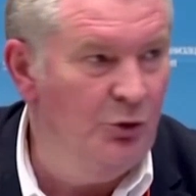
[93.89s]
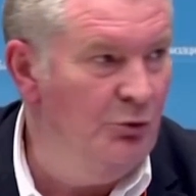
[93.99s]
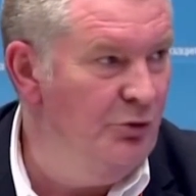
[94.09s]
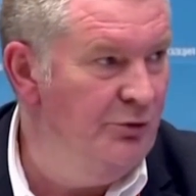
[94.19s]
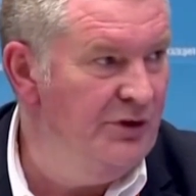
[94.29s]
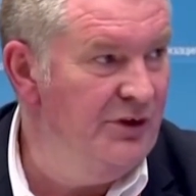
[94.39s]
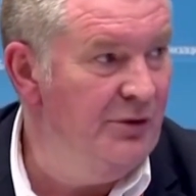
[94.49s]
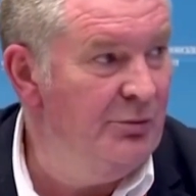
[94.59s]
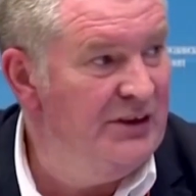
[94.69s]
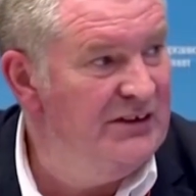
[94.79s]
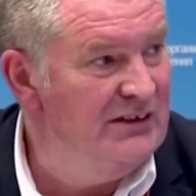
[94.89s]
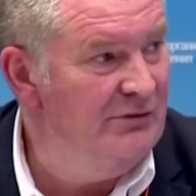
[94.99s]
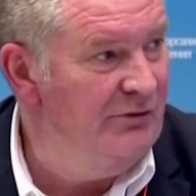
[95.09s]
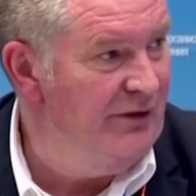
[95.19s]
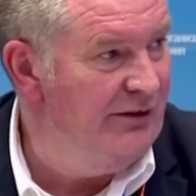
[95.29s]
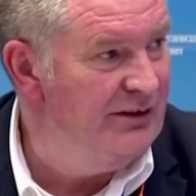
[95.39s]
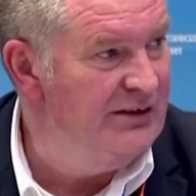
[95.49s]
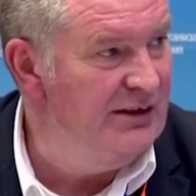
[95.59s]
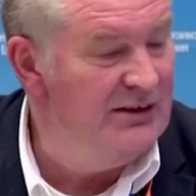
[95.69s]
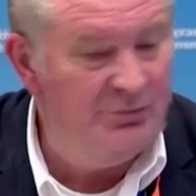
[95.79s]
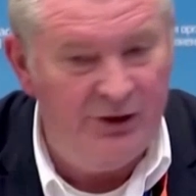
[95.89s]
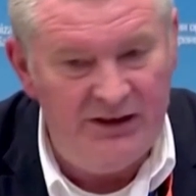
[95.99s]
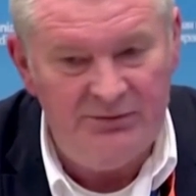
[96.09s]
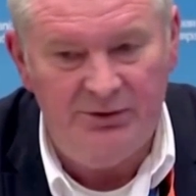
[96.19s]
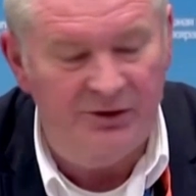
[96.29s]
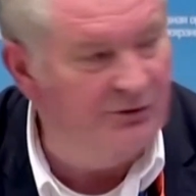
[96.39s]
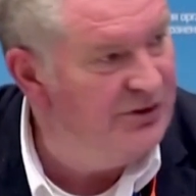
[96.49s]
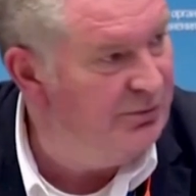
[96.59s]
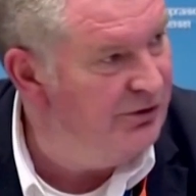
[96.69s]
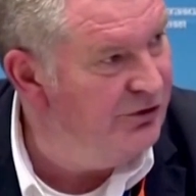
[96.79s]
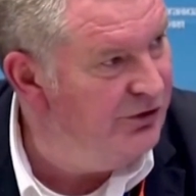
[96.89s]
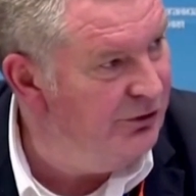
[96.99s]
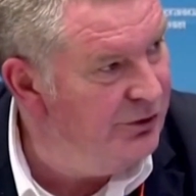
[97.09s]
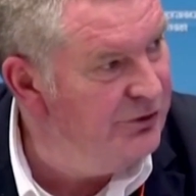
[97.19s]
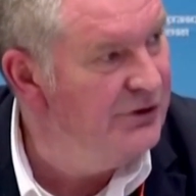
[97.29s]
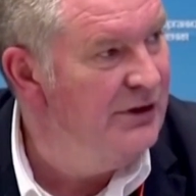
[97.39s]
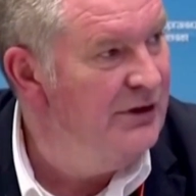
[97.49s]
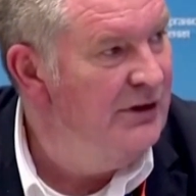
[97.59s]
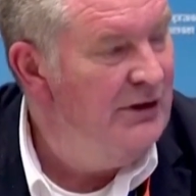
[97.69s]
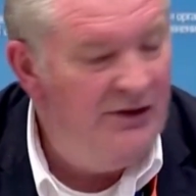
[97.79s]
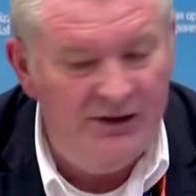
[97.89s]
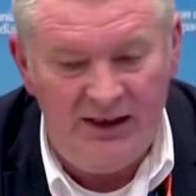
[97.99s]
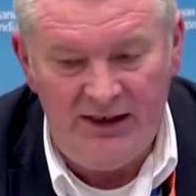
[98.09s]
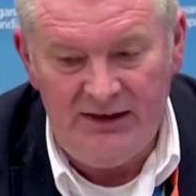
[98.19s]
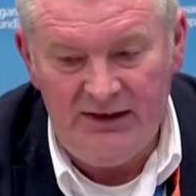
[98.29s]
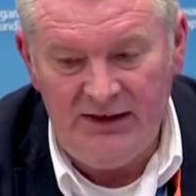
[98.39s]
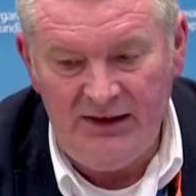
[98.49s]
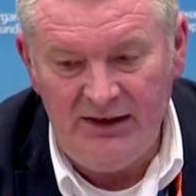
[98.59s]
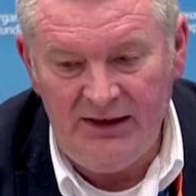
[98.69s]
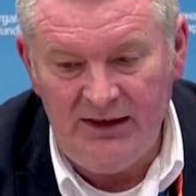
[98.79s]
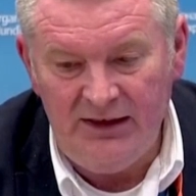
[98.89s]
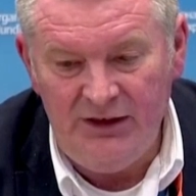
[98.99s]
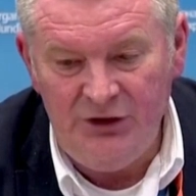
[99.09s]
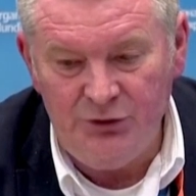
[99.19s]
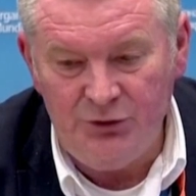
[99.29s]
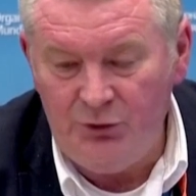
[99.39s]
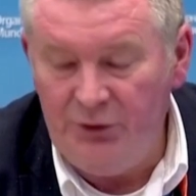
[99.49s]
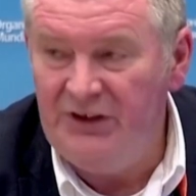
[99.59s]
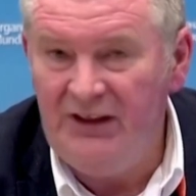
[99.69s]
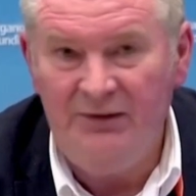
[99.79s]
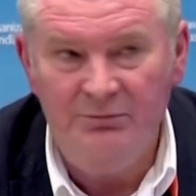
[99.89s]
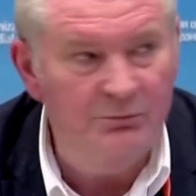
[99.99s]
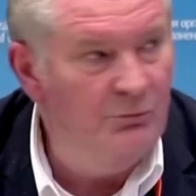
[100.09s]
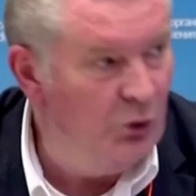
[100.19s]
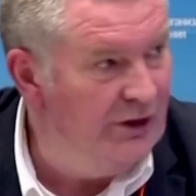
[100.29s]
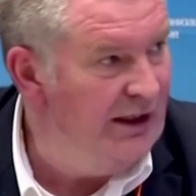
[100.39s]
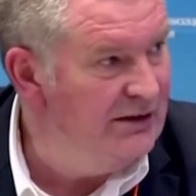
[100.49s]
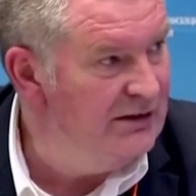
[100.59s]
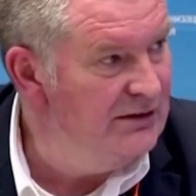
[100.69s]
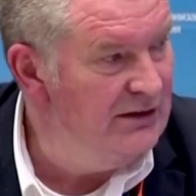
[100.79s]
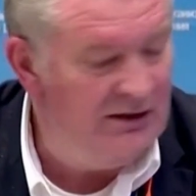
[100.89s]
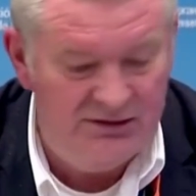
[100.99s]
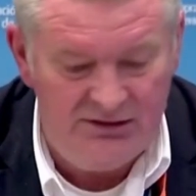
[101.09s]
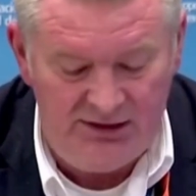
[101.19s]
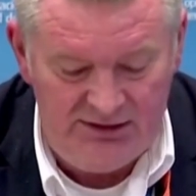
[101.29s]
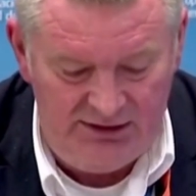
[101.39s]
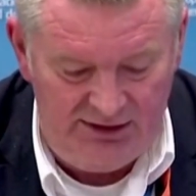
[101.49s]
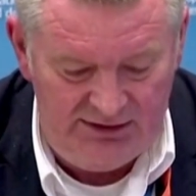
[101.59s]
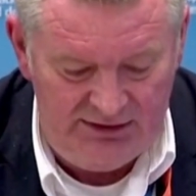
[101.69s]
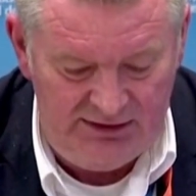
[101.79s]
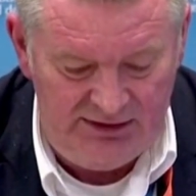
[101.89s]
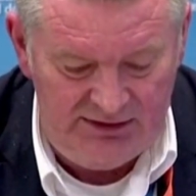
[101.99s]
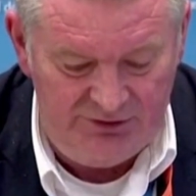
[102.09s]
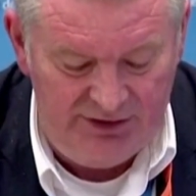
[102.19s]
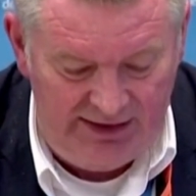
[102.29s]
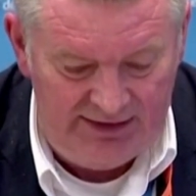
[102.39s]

and more movement and the presence of a virus that spreads by the respiratory route, then uh, you're going to get more cases. That's, that's, that's, that's a